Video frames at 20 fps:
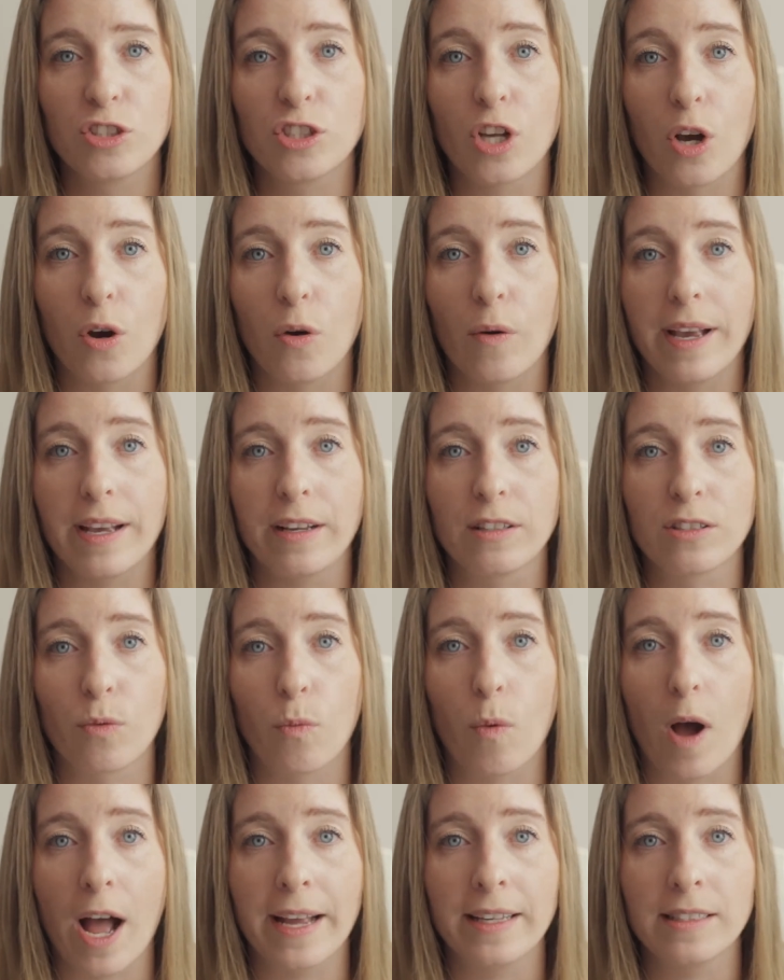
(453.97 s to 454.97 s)
So it's
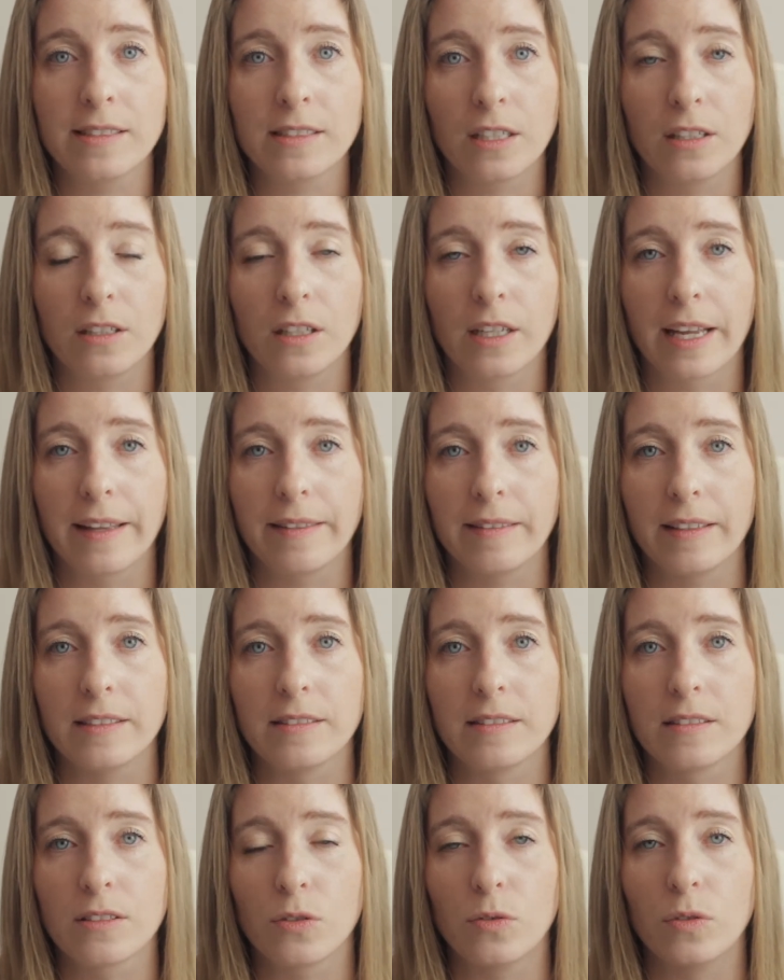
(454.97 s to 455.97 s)
wise to look at
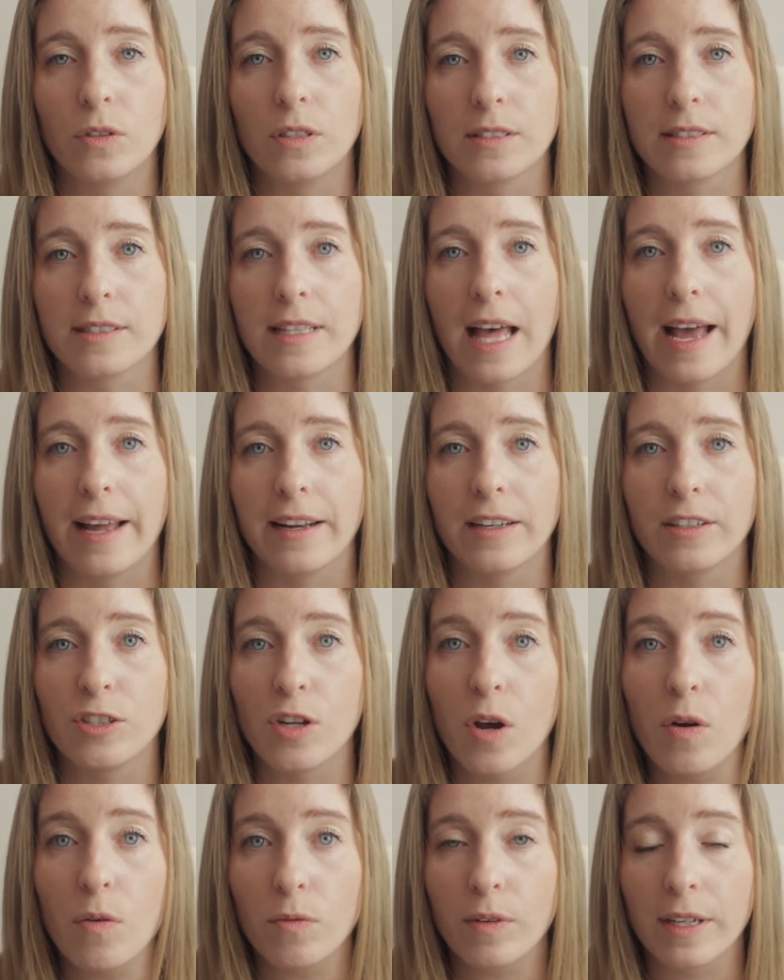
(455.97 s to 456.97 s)
these schools that
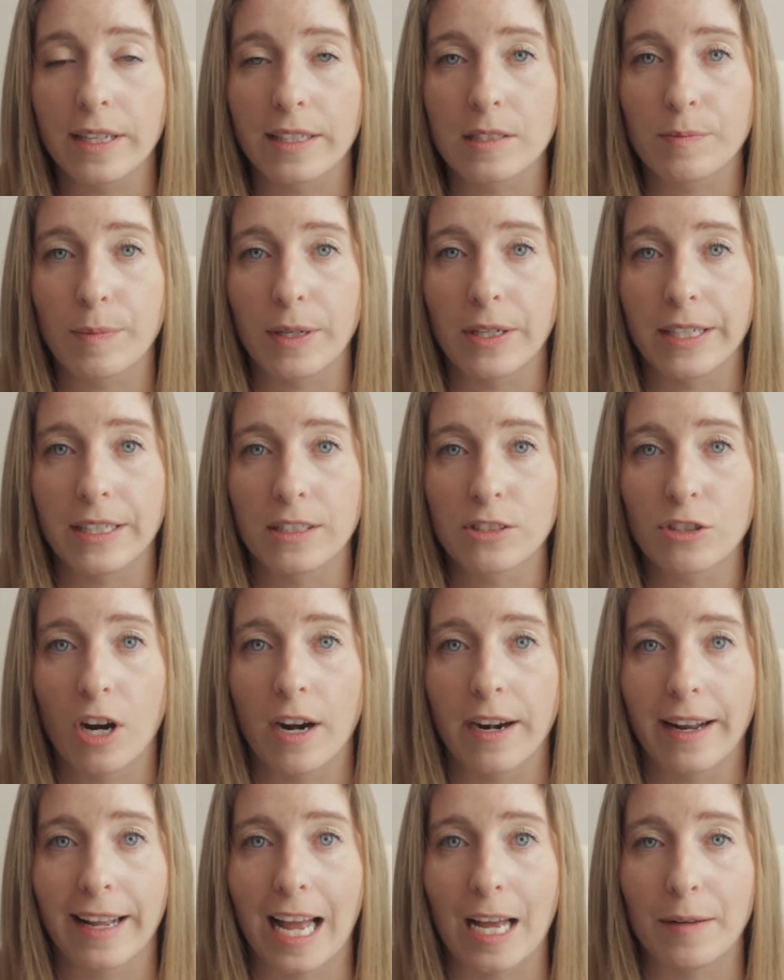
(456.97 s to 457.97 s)
don't experience
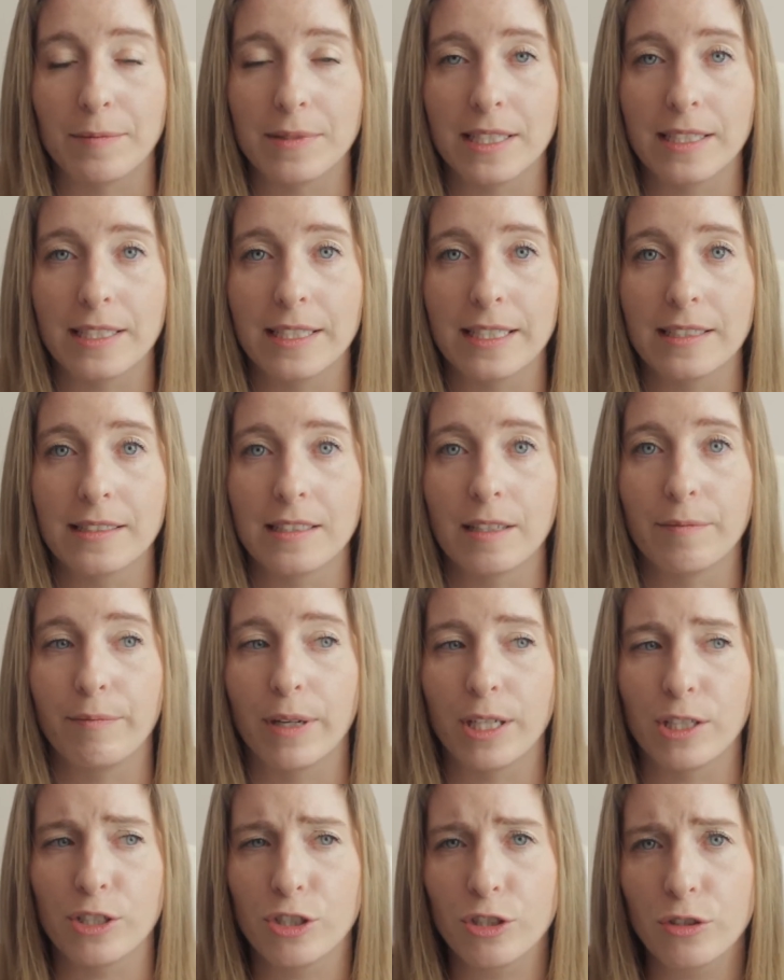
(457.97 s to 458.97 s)
chronic absenteeism
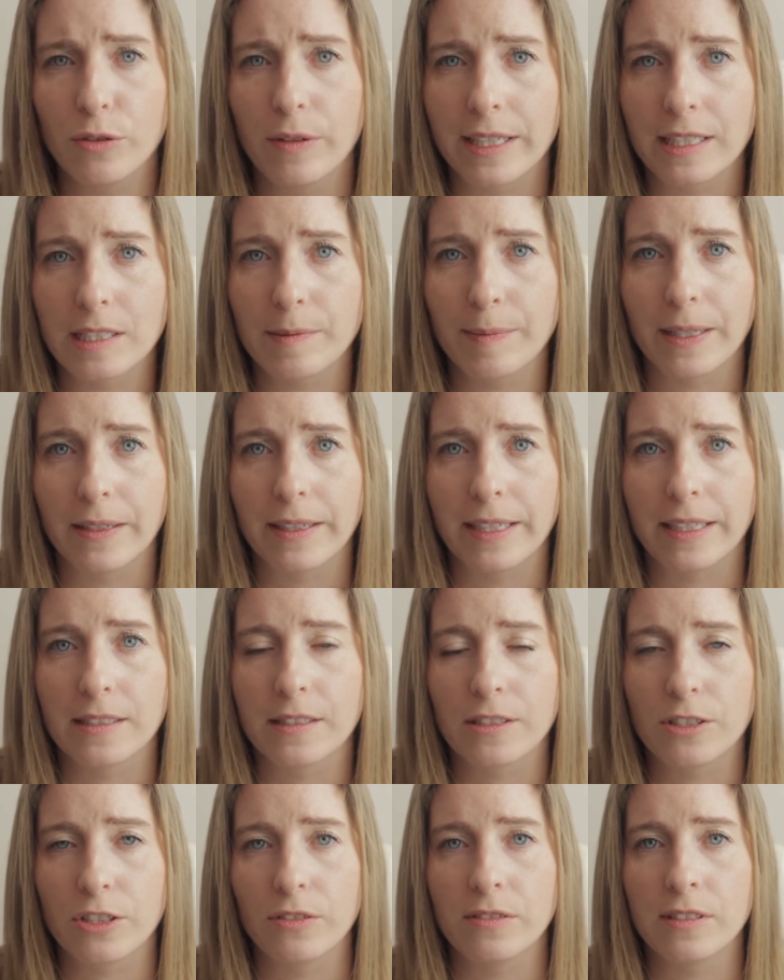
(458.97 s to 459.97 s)
but do
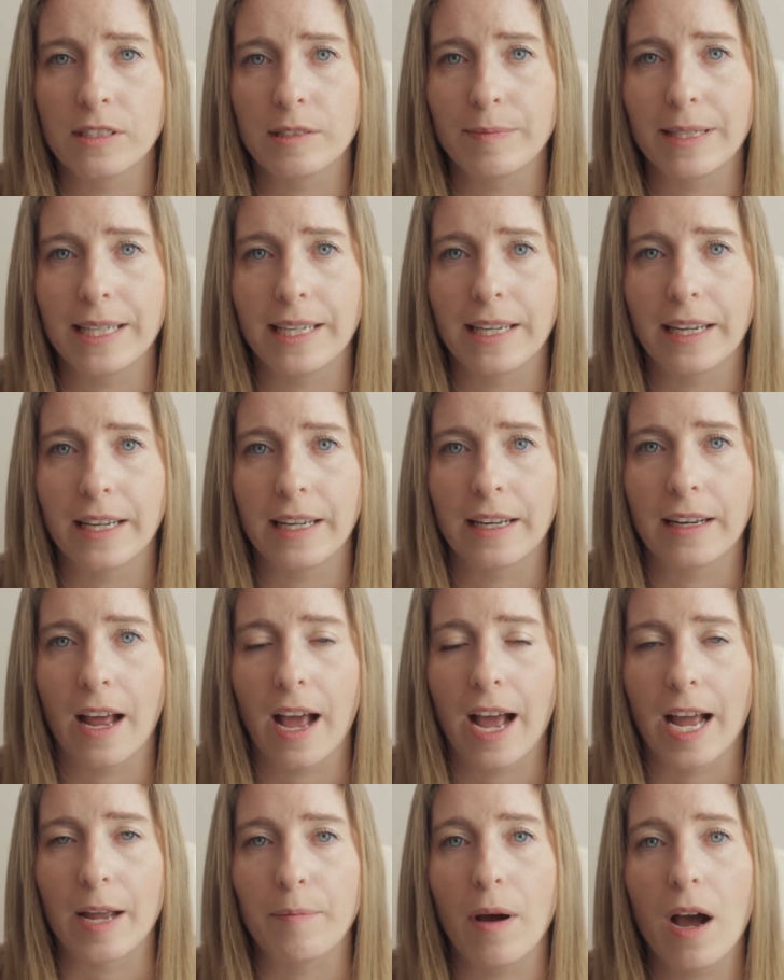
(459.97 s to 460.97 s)
experience students being in
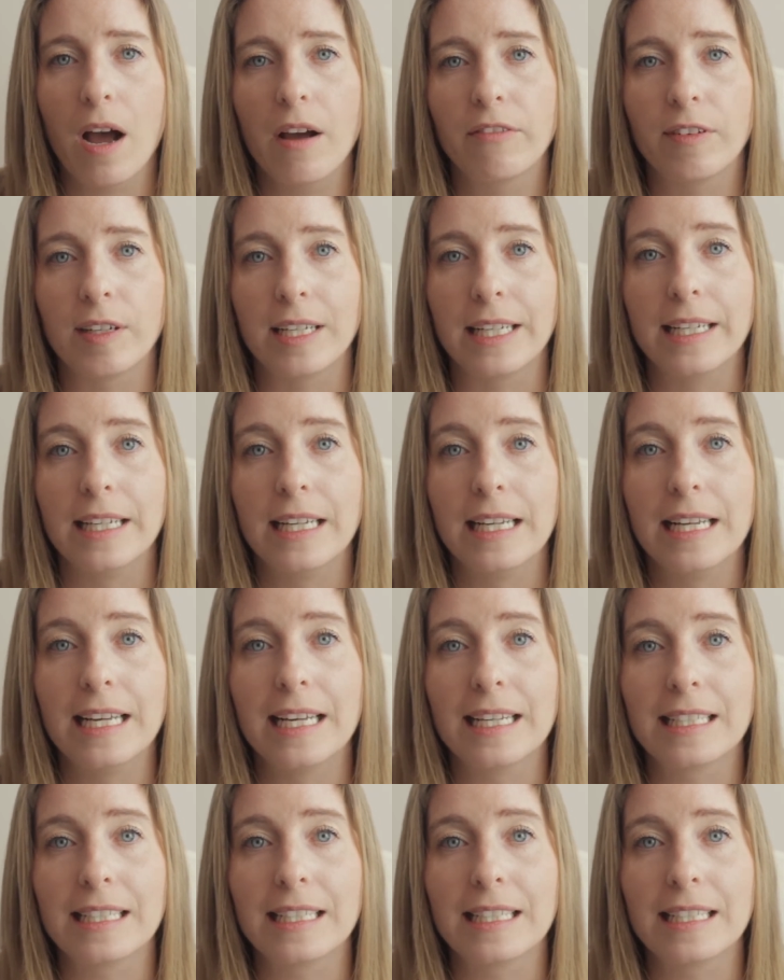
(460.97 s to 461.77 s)
high poverty